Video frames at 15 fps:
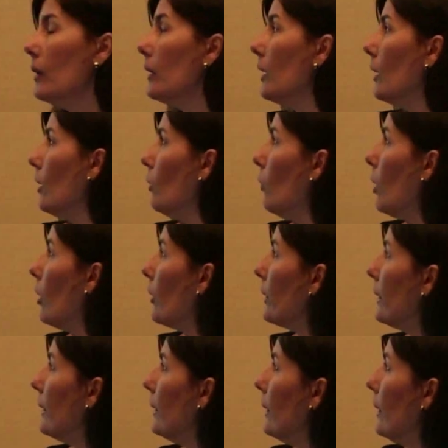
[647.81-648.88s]
low
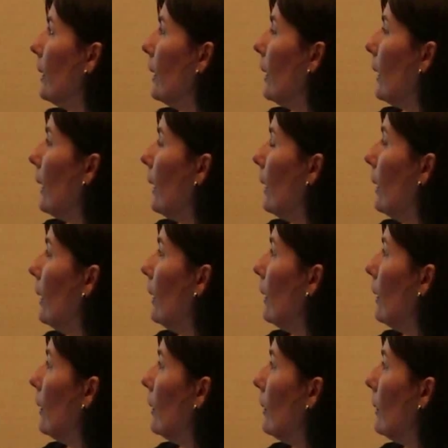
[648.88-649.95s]
order.
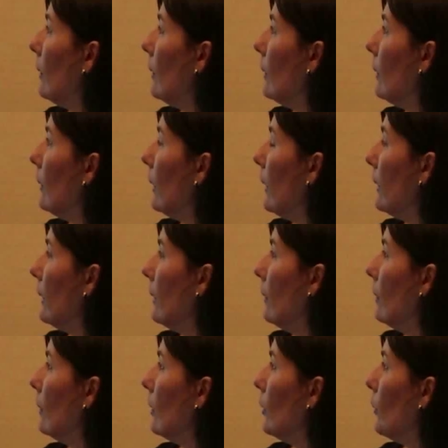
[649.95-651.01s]
And
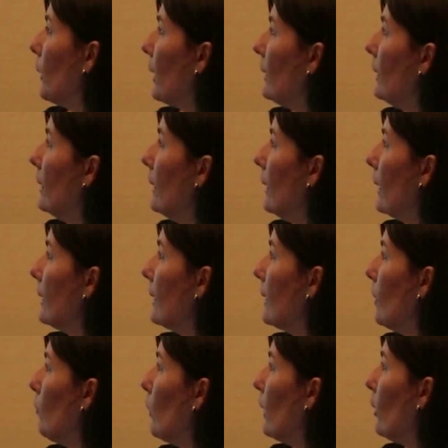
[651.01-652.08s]
you can see that
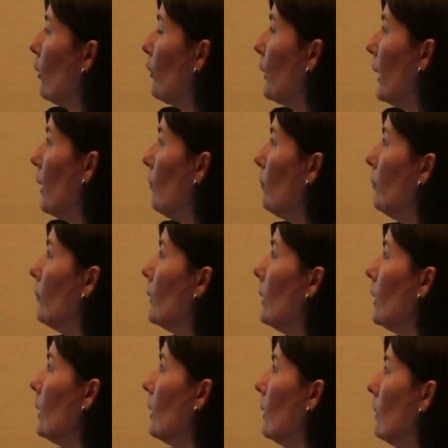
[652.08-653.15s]
some of them
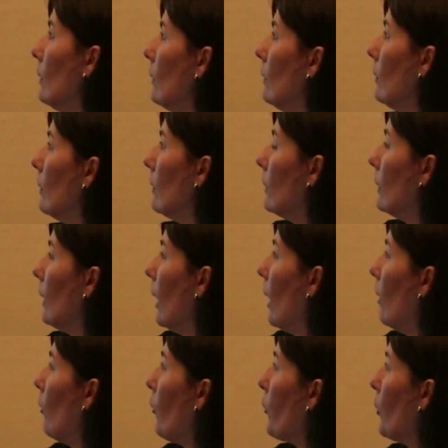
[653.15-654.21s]

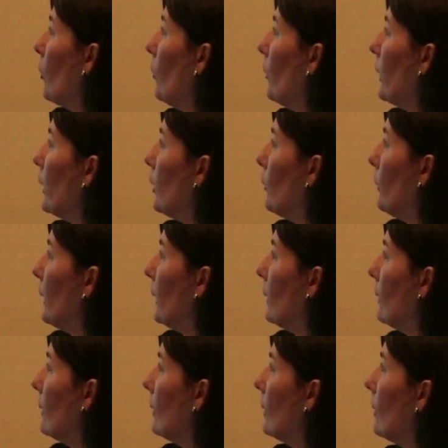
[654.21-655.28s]
also
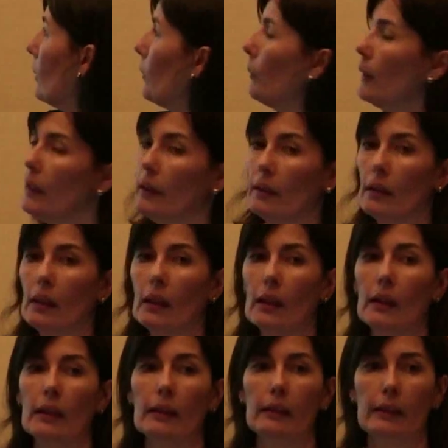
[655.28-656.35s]
increased with
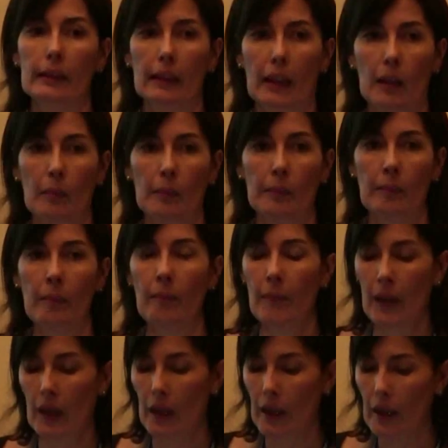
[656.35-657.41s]
the time.
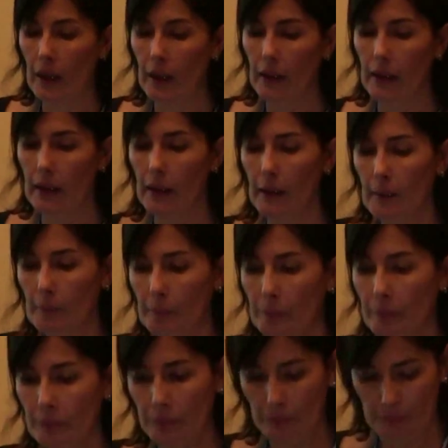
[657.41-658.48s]

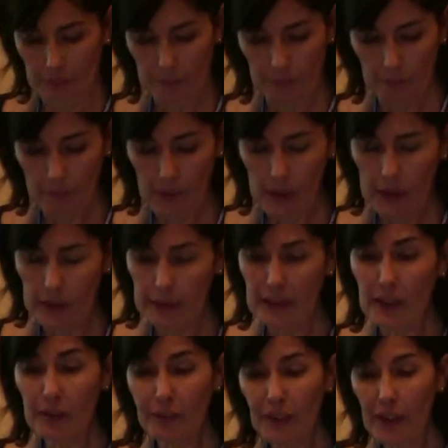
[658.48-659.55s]
The
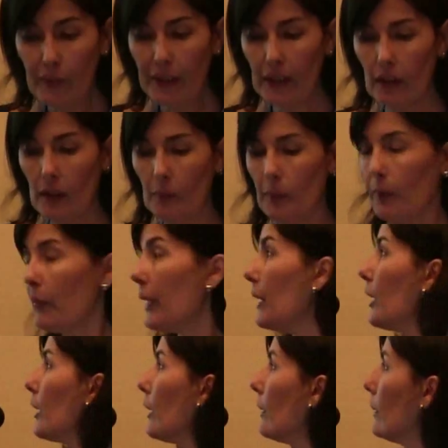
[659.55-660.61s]
spherical
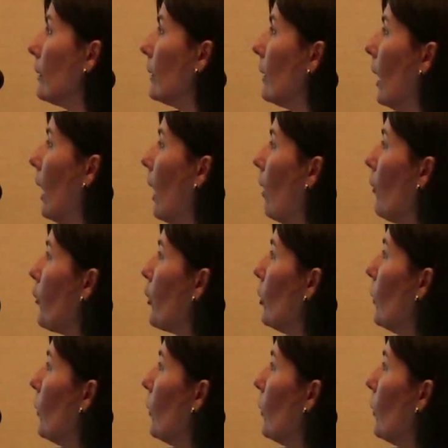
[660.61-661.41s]
aberration also